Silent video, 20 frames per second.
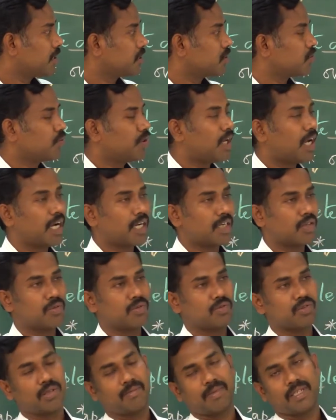to the
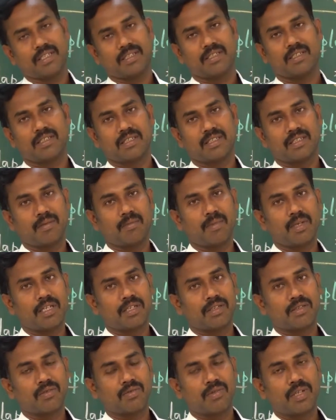autogamy.
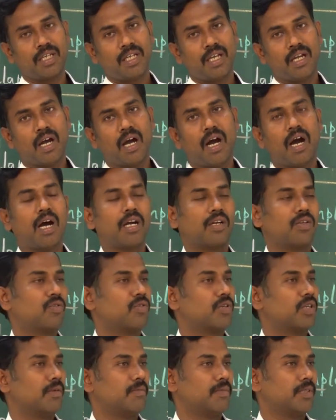Similar to the
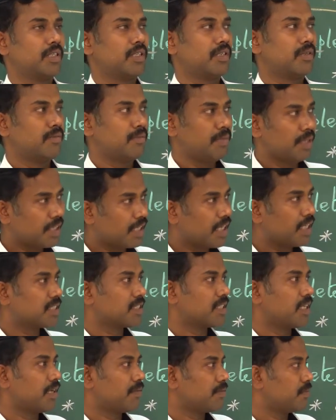autogamy.
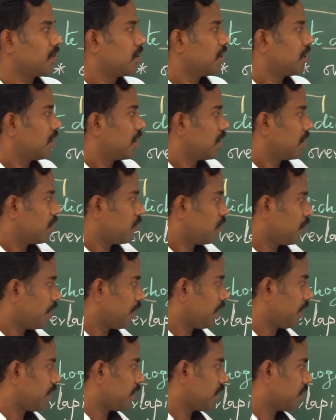Because of why?
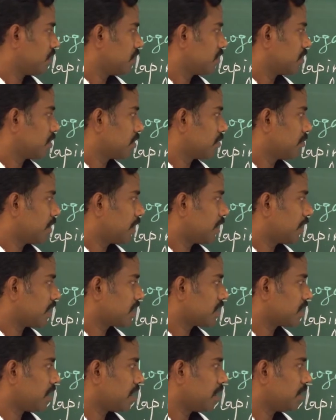
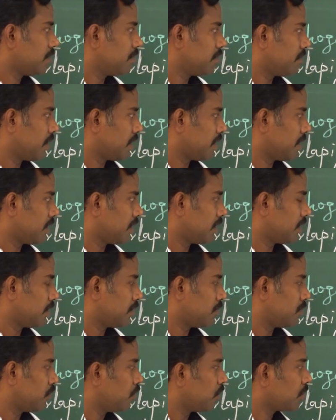Because
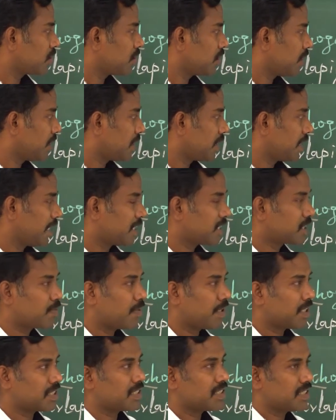of both are takes
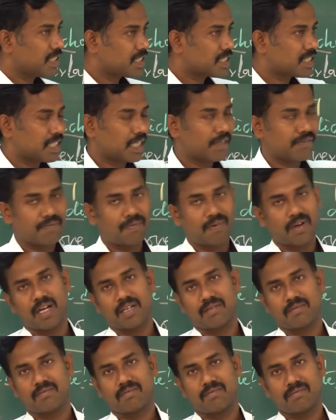place in the same
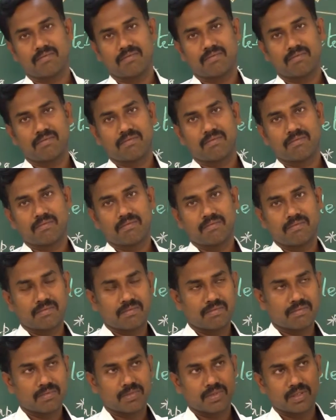flower.
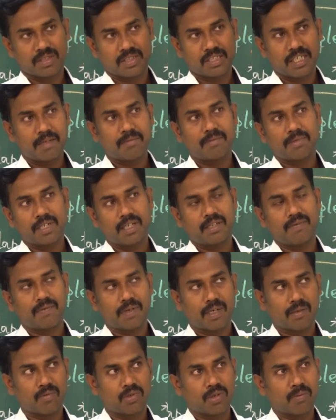Same tree
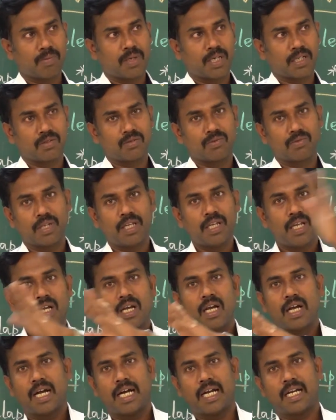from one flower to the
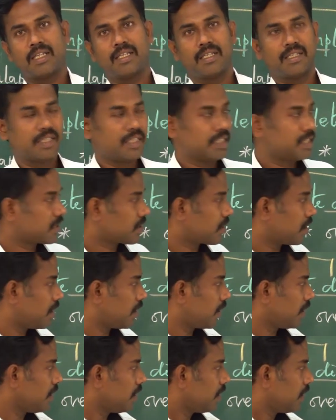another. That is
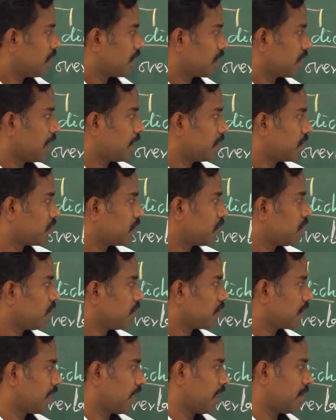called
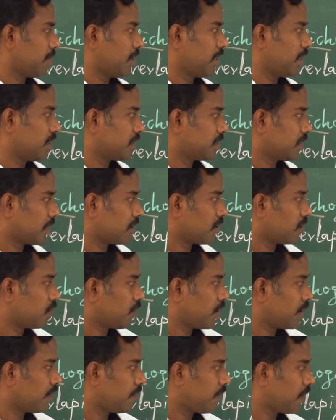geitonogamy. Second
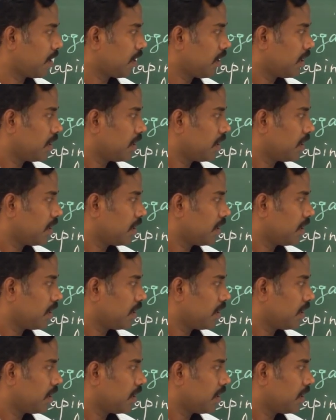one for